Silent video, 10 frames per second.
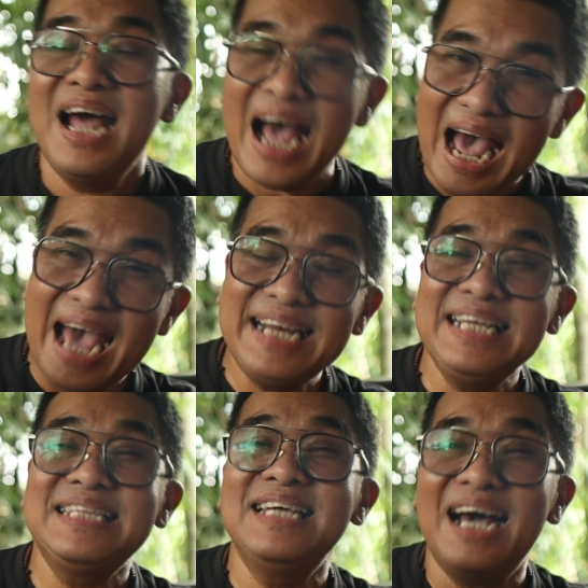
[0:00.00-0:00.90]
I
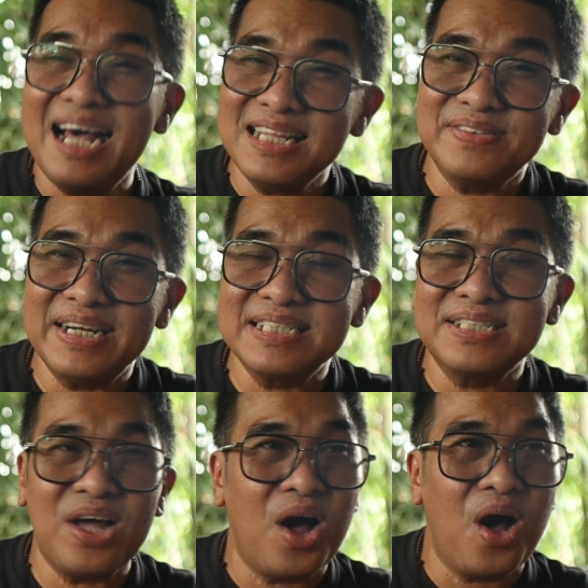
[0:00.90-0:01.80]
need the address
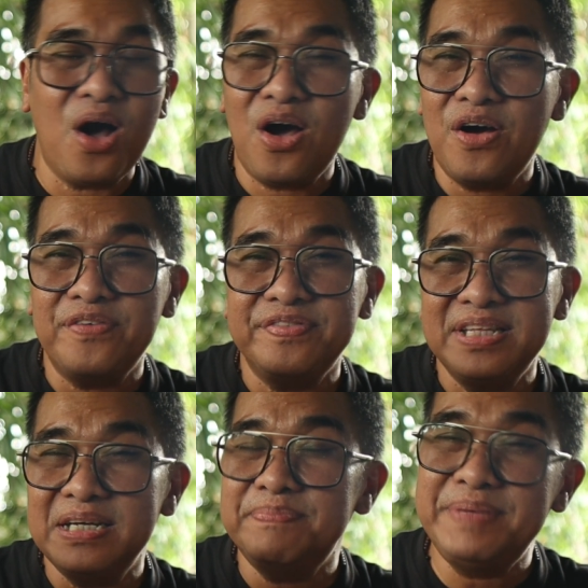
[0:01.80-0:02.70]
of
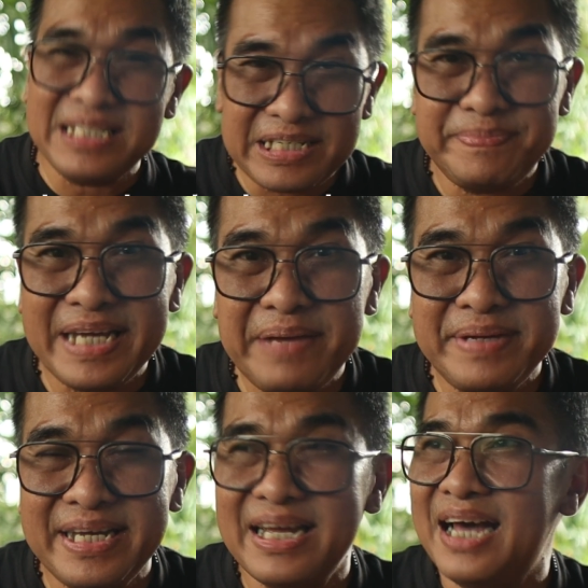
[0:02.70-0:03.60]
the PTPMA.